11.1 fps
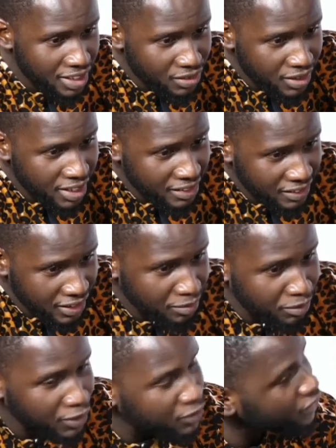issued a
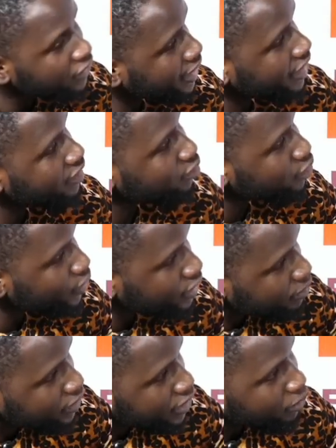statement to say that 40
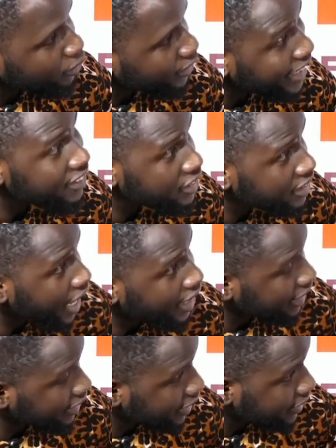people, that is staggering.